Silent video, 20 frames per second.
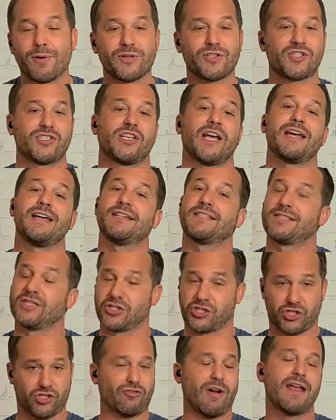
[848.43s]
precise the
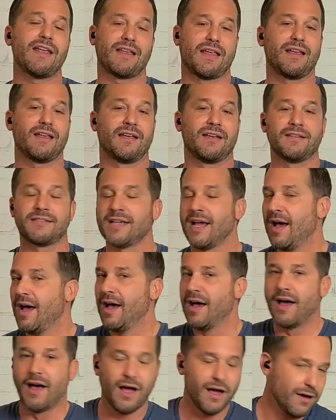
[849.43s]
striking is
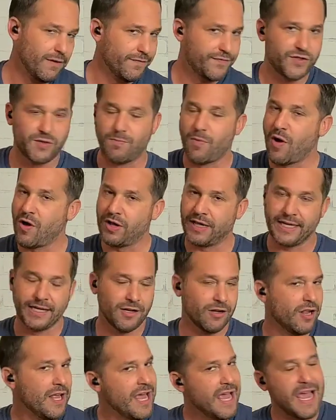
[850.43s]
of Jamahal
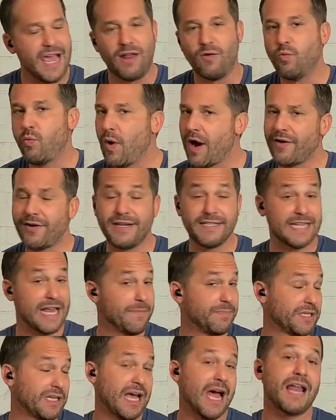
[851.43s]
Hill and where he's
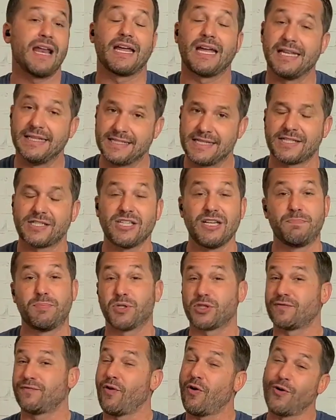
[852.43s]
able to kind of consistently
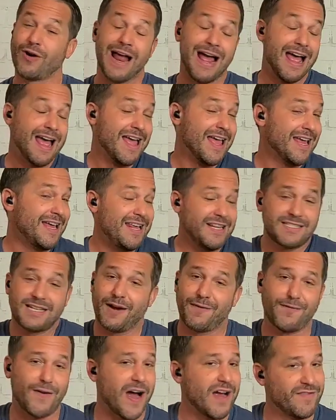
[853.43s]
push forward, he's going
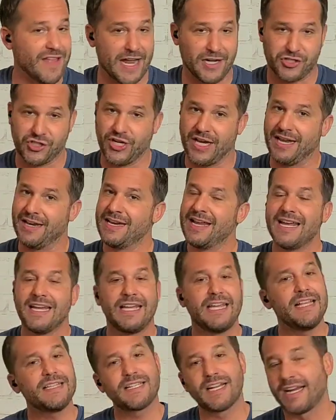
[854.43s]
to find that chin.
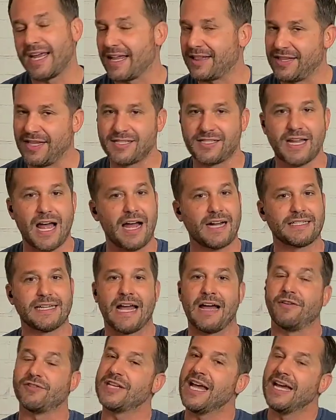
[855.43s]
He's going to get these
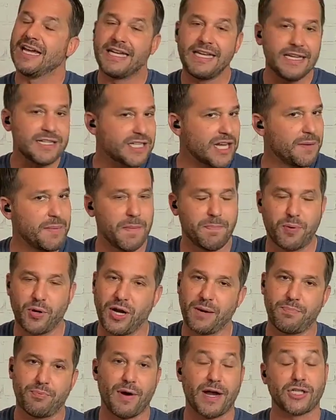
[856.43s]
knockdowns. He's going to be
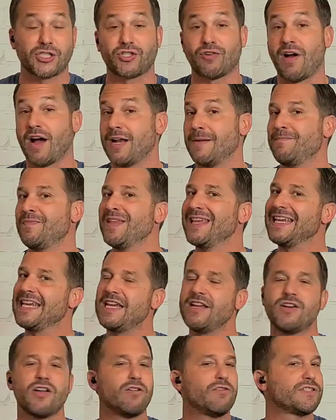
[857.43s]
putting pressure on him.
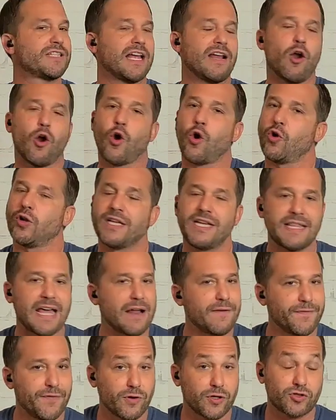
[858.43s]
He knows that early,
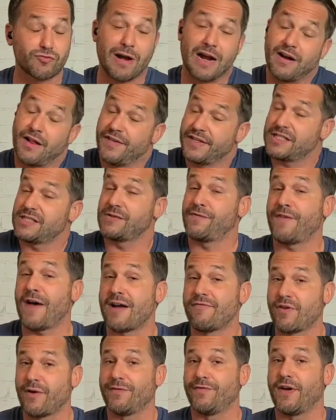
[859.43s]
that first round, this is a
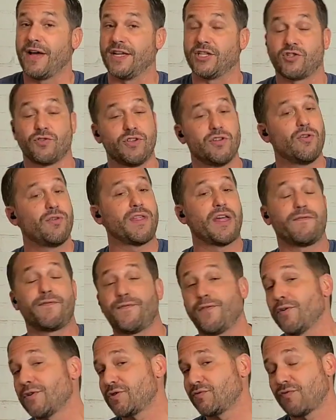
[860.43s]
5-round fight, so that
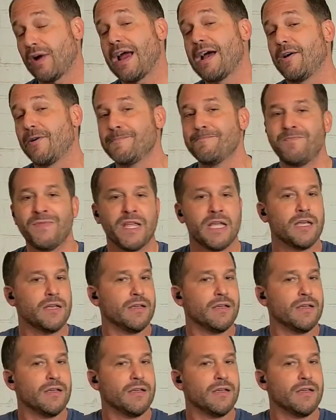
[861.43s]
first round,